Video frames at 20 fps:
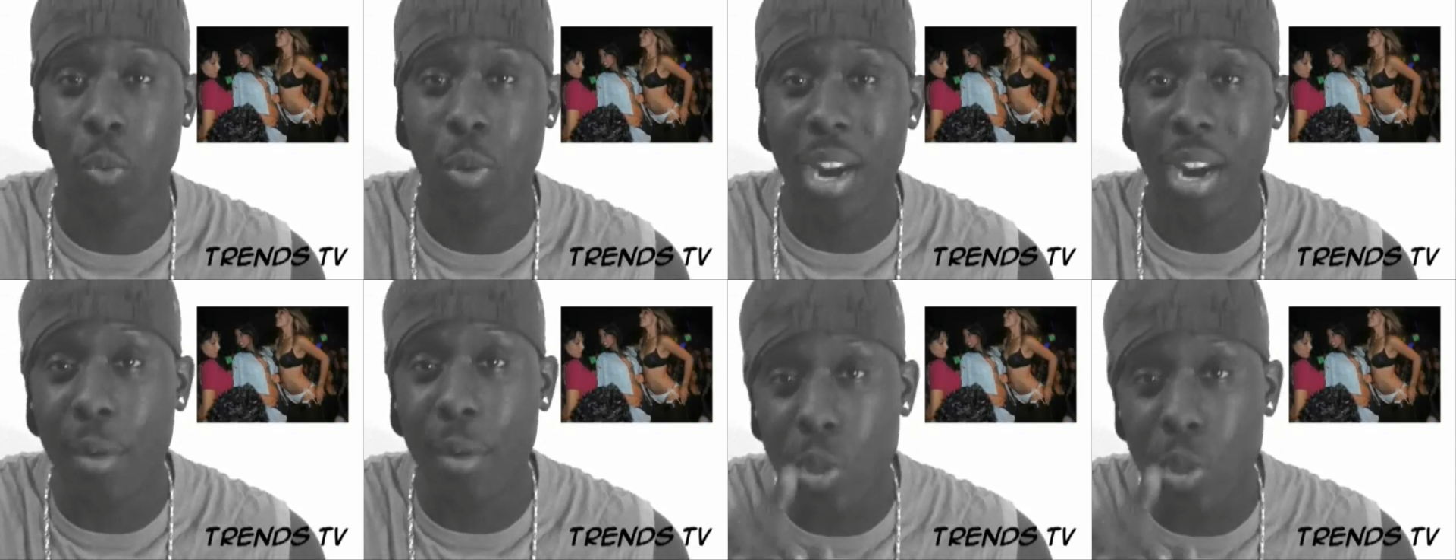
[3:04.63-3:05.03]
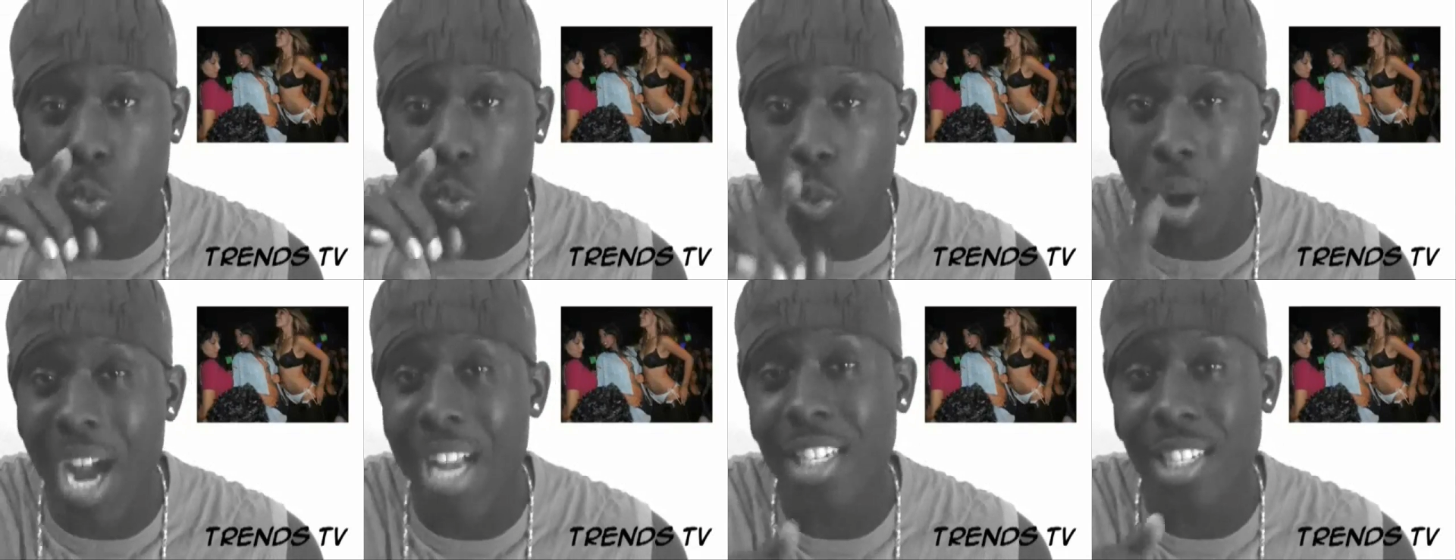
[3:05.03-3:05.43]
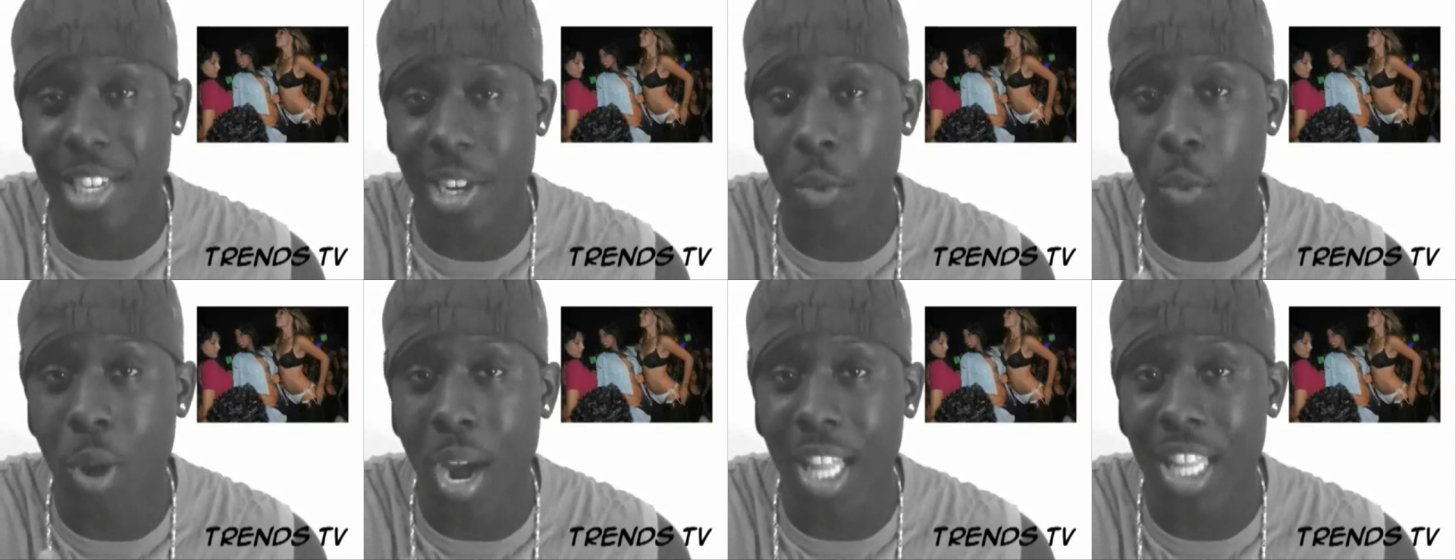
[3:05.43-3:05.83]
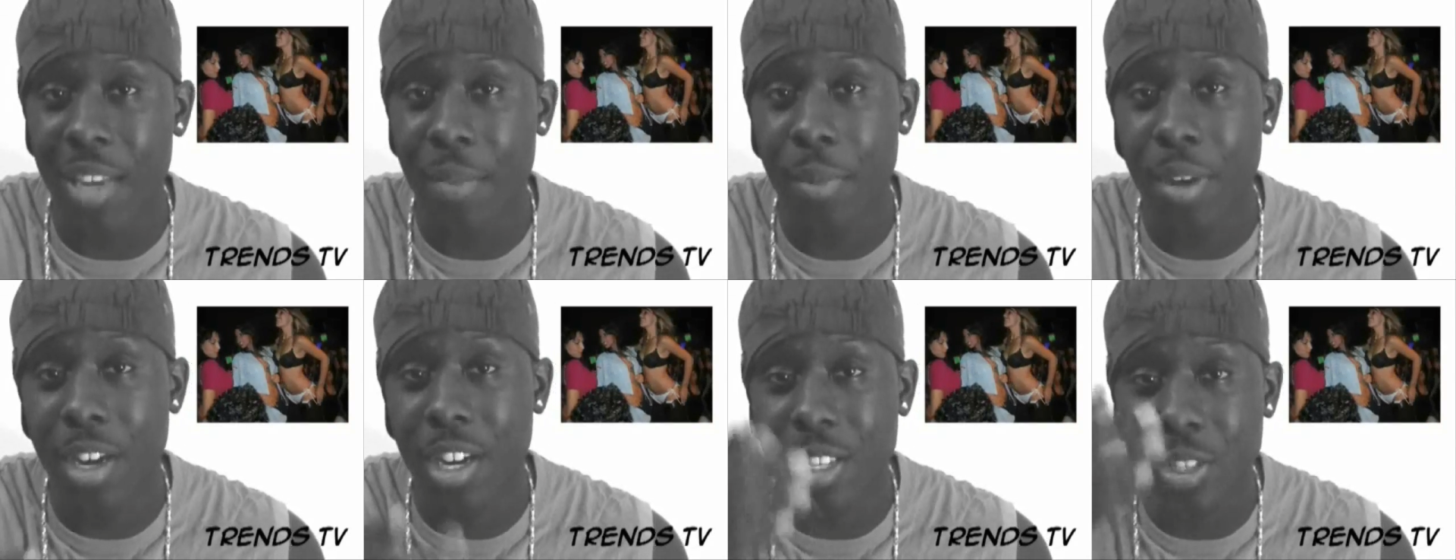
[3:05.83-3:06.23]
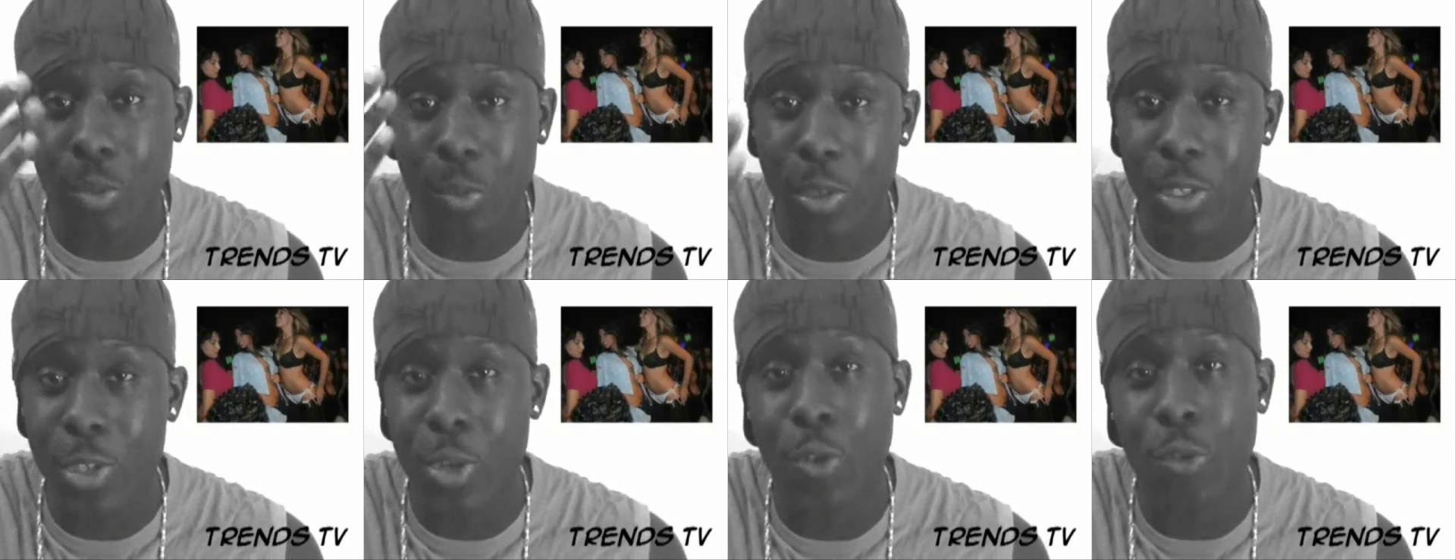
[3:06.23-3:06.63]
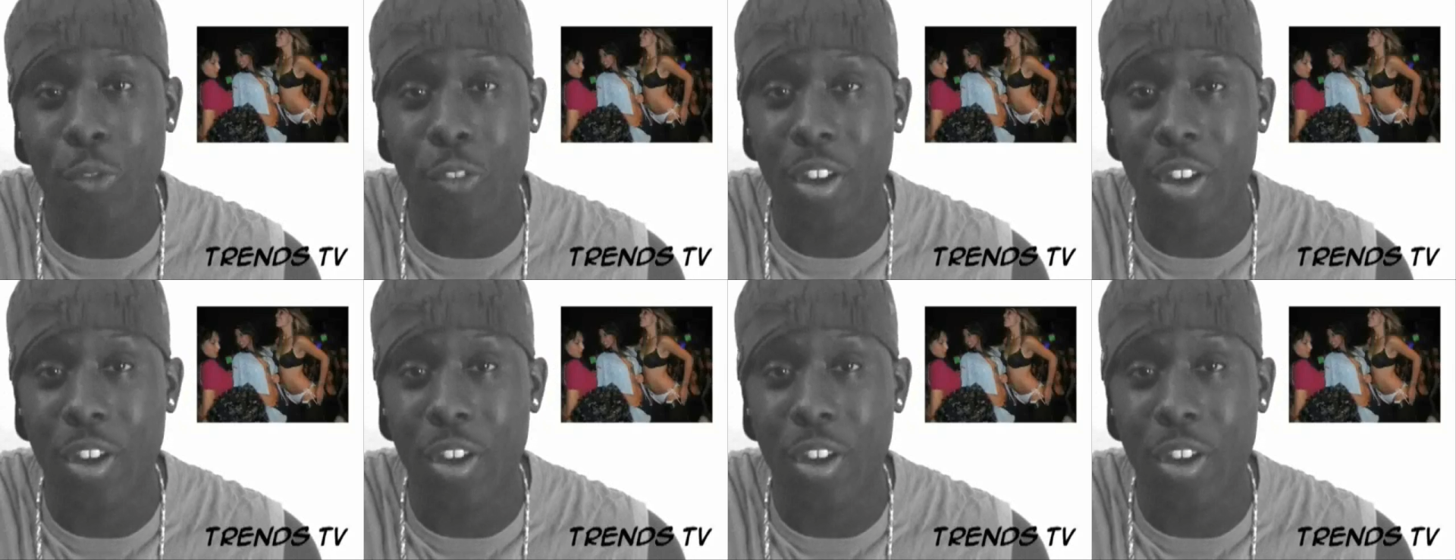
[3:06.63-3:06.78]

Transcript: when I was watching WALL-E because it was so